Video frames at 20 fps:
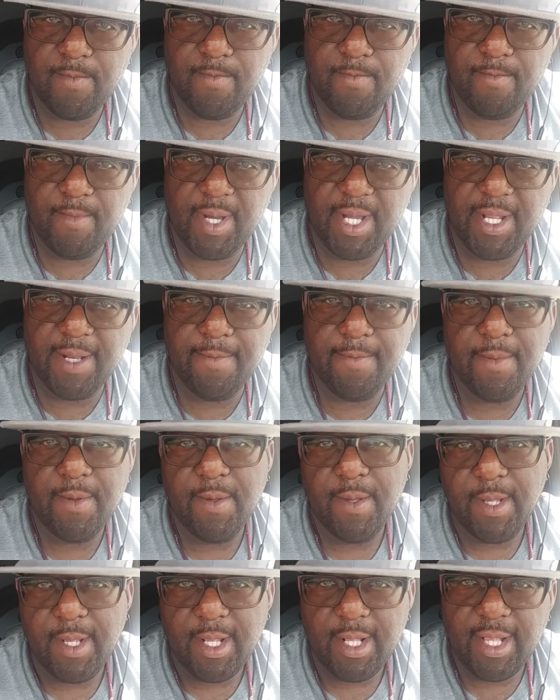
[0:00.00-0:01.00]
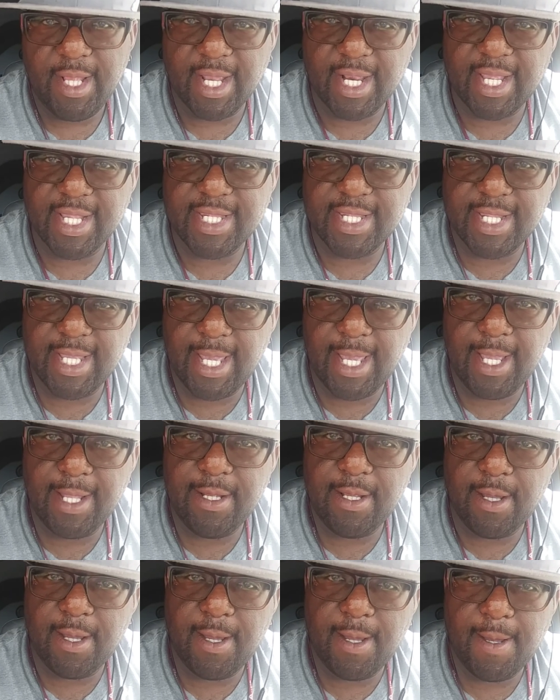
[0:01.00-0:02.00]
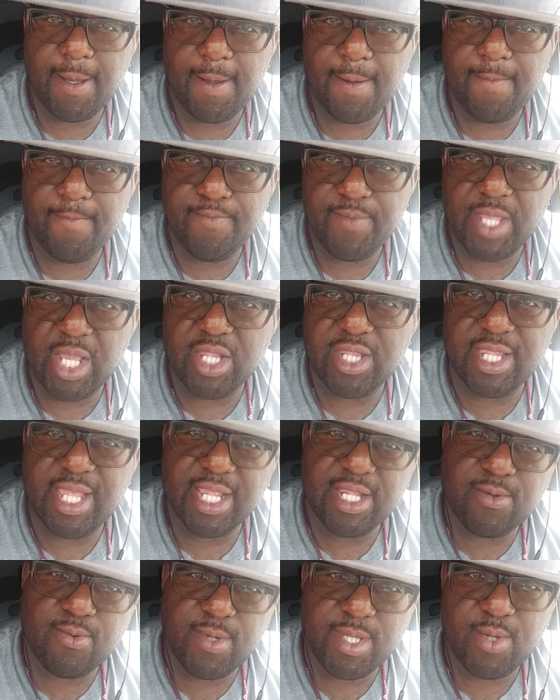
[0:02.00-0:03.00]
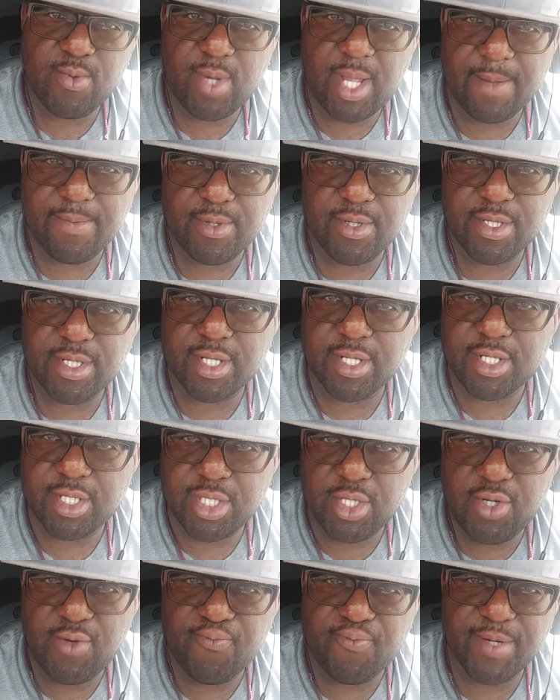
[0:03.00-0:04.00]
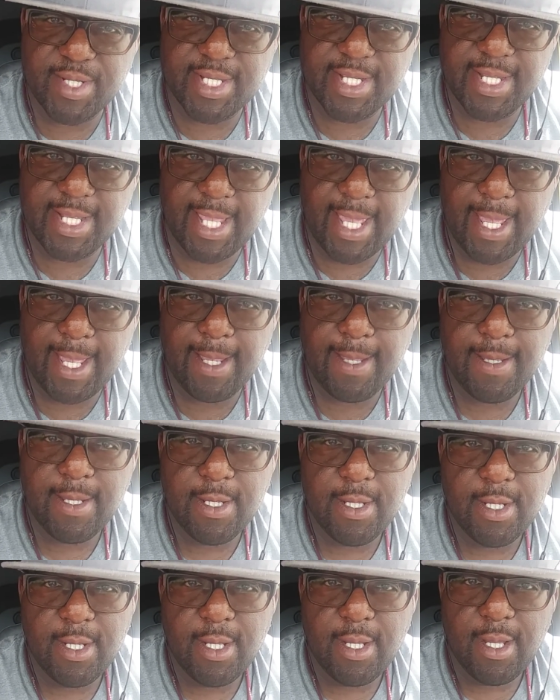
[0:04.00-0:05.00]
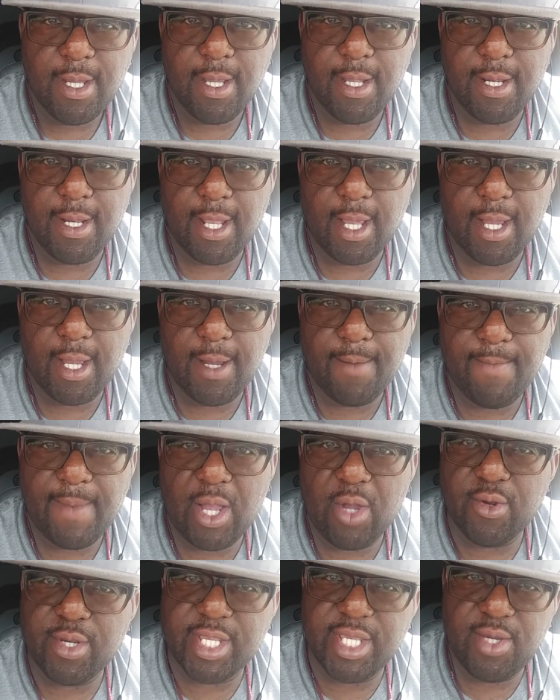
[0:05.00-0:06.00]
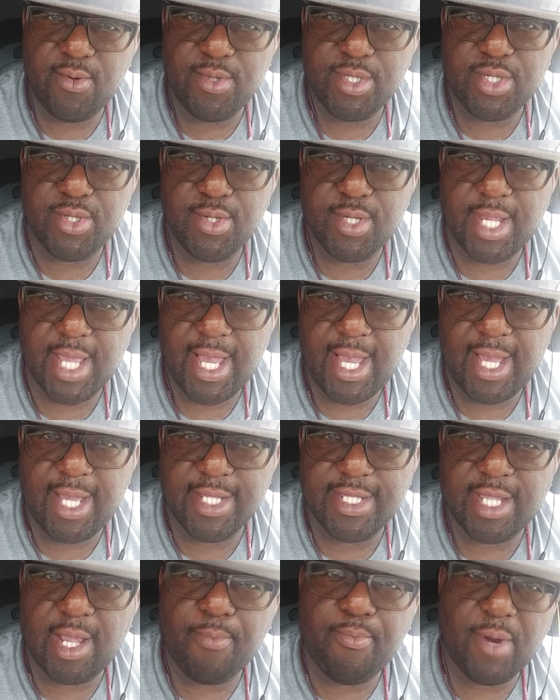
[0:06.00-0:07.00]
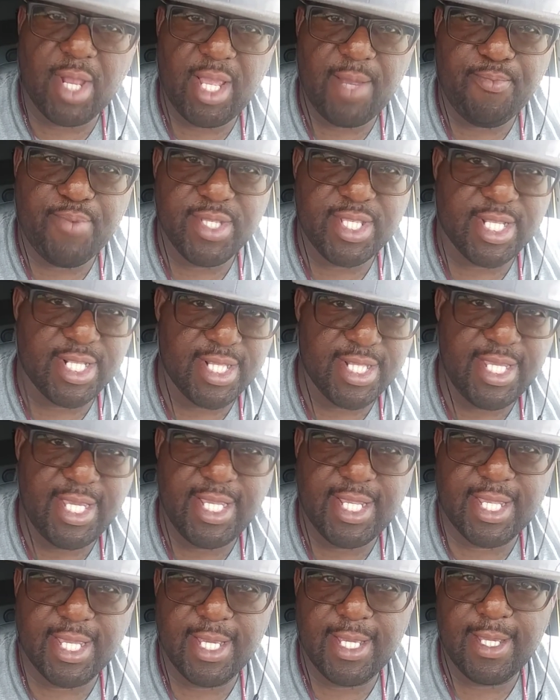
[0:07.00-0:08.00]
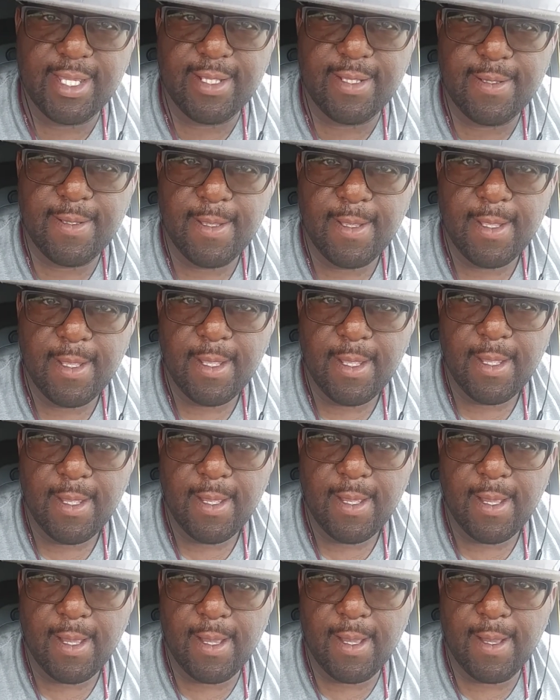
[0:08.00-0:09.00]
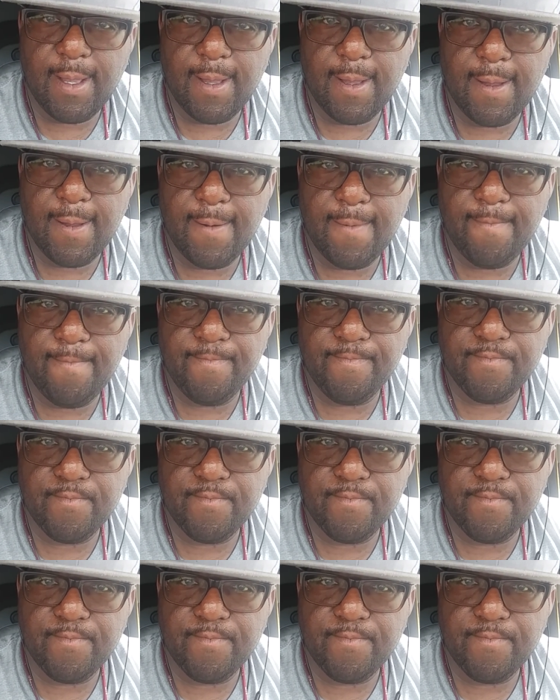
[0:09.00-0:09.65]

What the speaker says: But like I said, that's really what I'm going to conclude for today. And I'll get with you guys. I'll probably put the link in um,